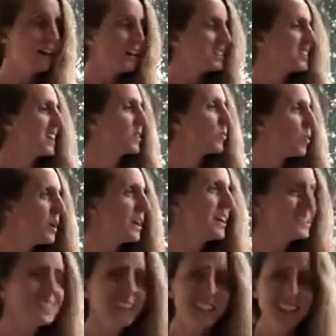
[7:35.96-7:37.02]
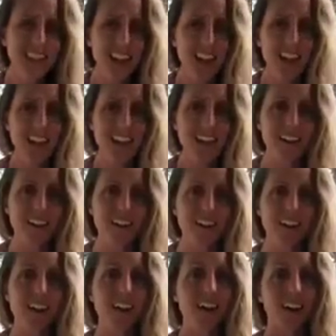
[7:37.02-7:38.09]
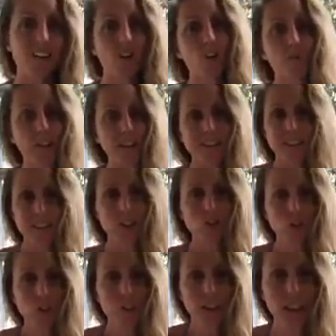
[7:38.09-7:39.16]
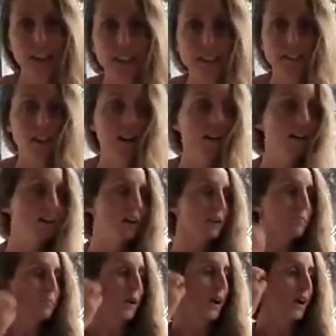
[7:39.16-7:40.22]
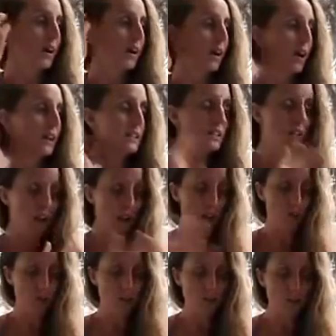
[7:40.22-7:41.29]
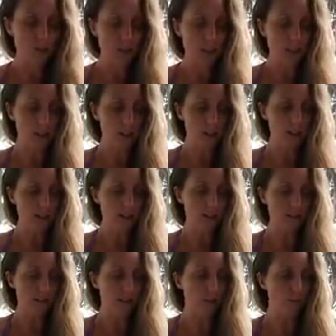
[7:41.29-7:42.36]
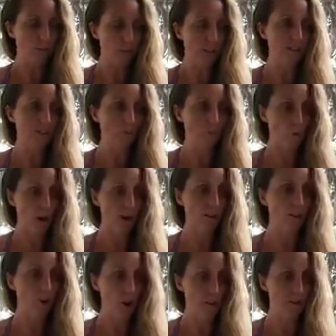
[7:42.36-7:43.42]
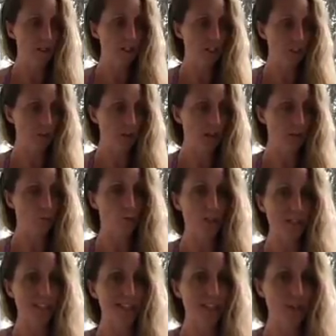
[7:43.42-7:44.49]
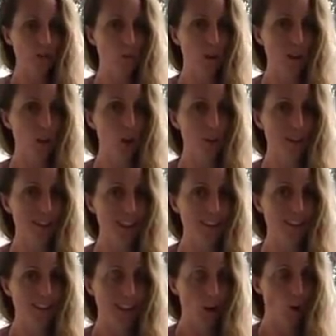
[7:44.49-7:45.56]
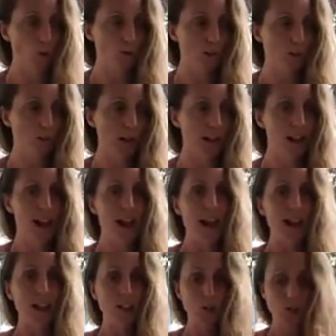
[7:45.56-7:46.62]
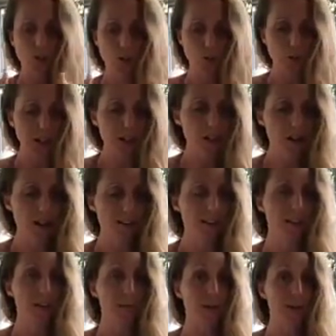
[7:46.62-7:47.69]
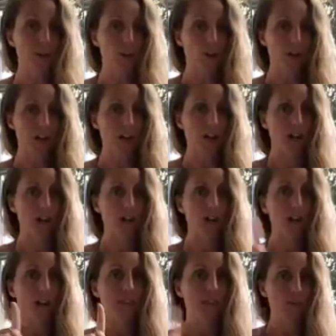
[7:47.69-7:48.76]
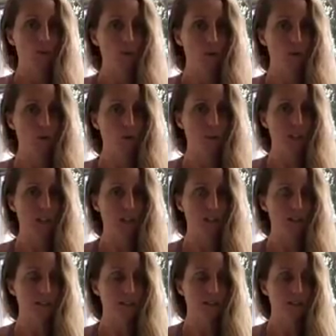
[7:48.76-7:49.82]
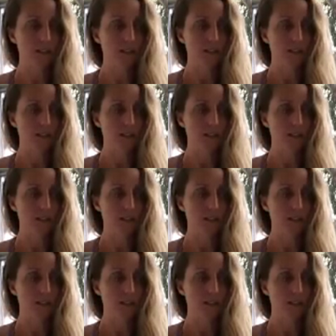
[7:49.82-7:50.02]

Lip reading: I was like, what is it then? And obviously you know the answer, but I looked at all my clients as like, what is the one common denominator? What is the one common thing that they're all doing? And I looked at all my clients and I'm like, okay, they're all thought leaders.